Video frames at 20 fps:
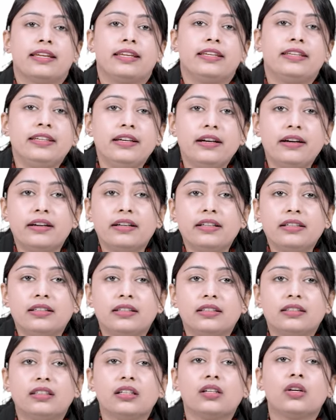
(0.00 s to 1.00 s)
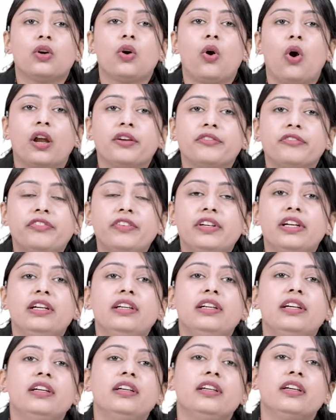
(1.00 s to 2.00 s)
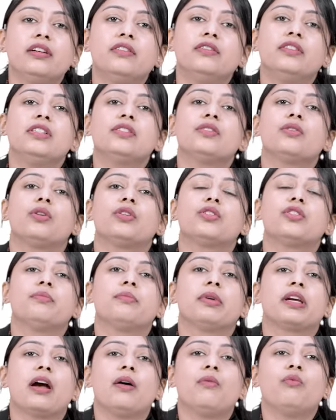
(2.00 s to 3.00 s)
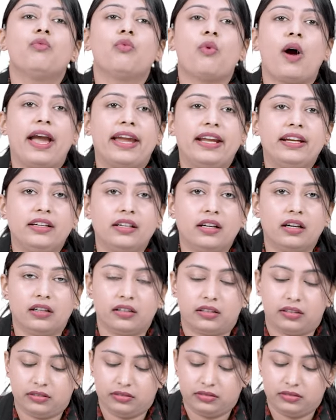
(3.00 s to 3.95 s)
Here the confidence intervals also become wider.